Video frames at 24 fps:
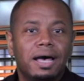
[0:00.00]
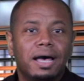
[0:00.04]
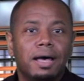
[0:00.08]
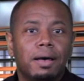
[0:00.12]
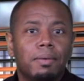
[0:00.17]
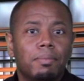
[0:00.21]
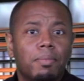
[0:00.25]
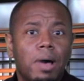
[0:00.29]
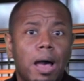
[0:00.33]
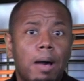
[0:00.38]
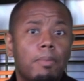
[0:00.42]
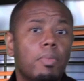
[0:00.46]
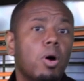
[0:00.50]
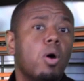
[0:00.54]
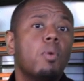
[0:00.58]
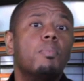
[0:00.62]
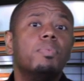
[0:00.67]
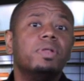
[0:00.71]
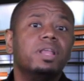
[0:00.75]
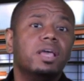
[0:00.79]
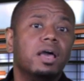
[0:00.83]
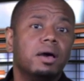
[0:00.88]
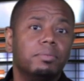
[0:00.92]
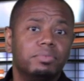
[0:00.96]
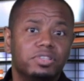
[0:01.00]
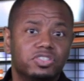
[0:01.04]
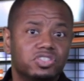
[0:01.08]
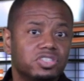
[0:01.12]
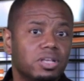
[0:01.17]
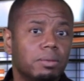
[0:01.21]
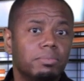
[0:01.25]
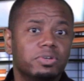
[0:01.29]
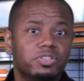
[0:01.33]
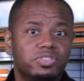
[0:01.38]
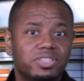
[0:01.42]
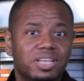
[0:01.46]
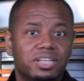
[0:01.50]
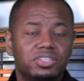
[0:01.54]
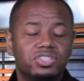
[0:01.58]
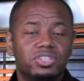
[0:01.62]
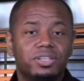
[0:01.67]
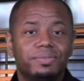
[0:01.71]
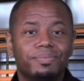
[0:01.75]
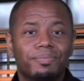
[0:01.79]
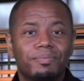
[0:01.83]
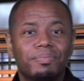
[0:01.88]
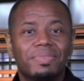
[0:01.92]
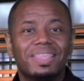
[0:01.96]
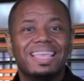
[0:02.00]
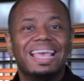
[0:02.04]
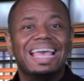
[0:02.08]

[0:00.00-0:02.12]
I'm opening up the summer session,